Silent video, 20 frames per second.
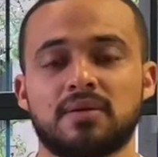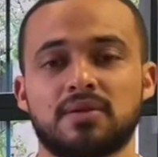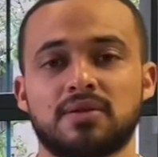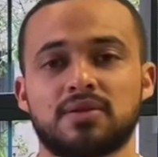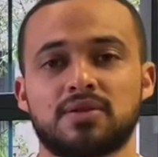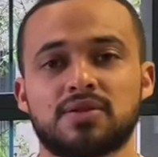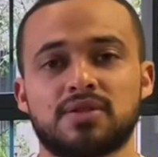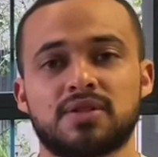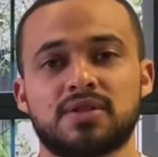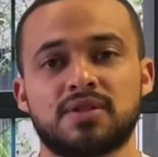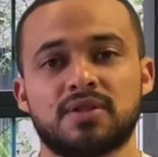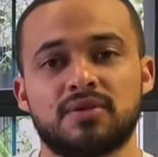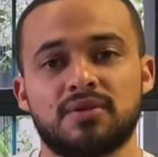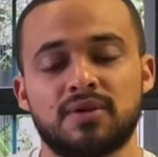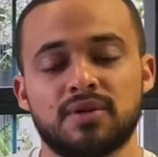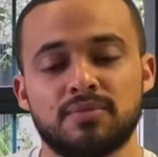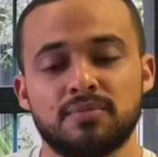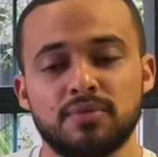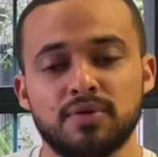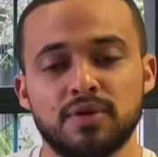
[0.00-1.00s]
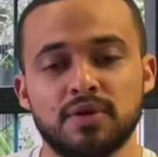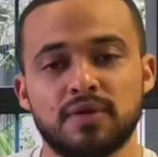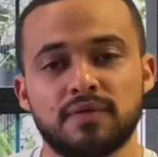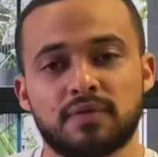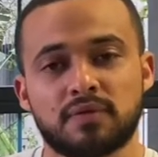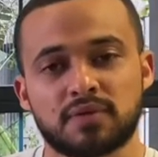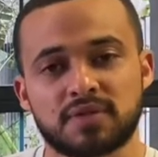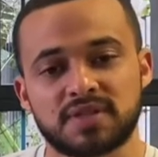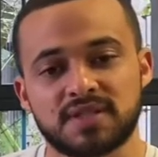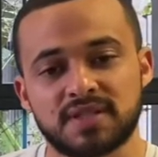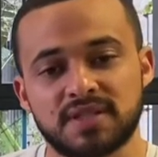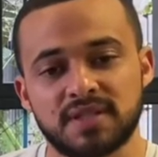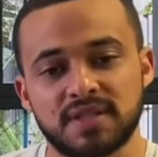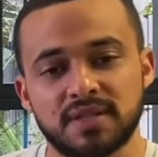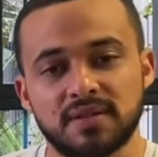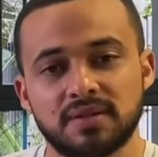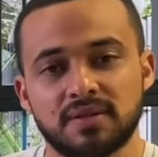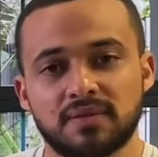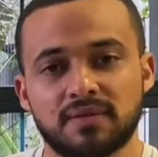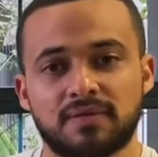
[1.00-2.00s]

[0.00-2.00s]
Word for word: to remove or steal